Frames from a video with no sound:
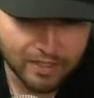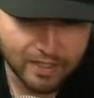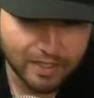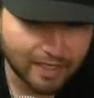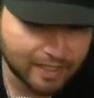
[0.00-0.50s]
you
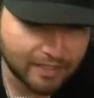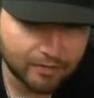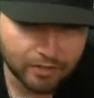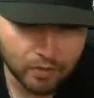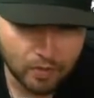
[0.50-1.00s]
a 19
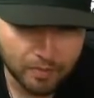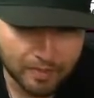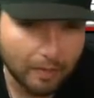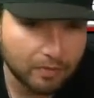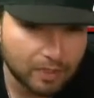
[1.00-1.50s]
or a 20, but
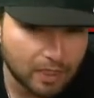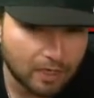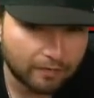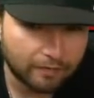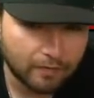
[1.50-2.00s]
that was
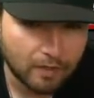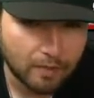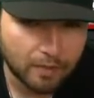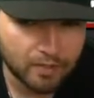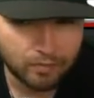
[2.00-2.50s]
enough
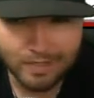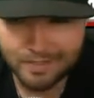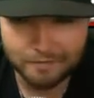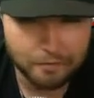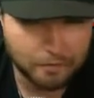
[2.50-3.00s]
because the
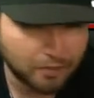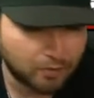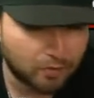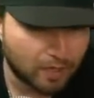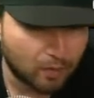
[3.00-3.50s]
rest of the field didn't
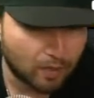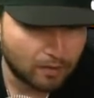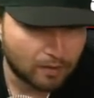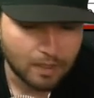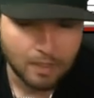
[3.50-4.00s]
do that
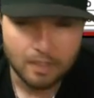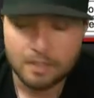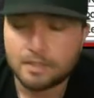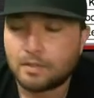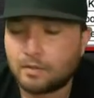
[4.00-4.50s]
well.
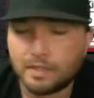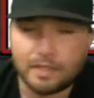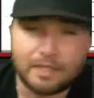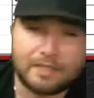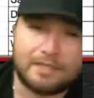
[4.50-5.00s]
So
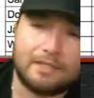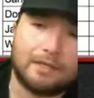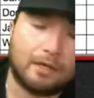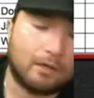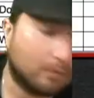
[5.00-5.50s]
it's
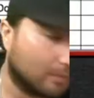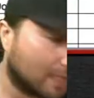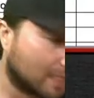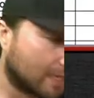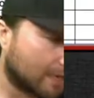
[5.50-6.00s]

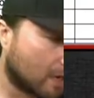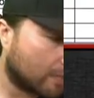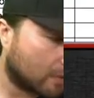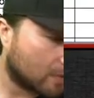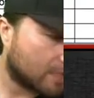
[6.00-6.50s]
that's kind of how I
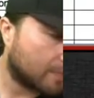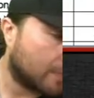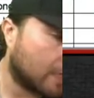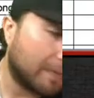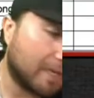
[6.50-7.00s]
approached it.
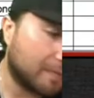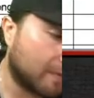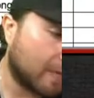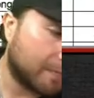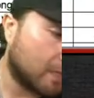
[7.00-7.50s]
But
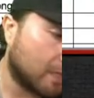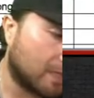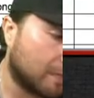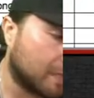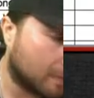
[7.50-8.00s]
it's been good
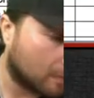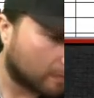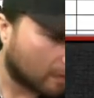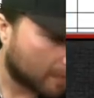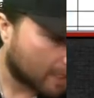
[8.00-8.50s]
to me so
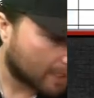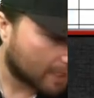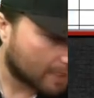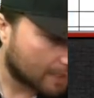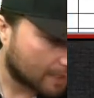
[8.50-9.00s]
far, man. I
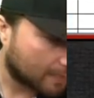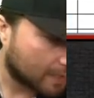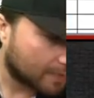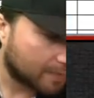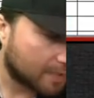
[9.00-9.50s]
gotta say, man,
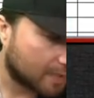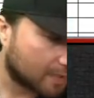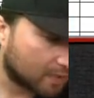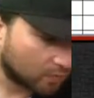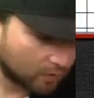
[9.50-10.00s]

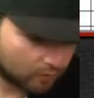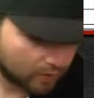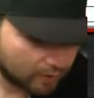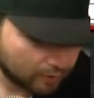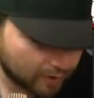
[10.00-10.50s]
it's really really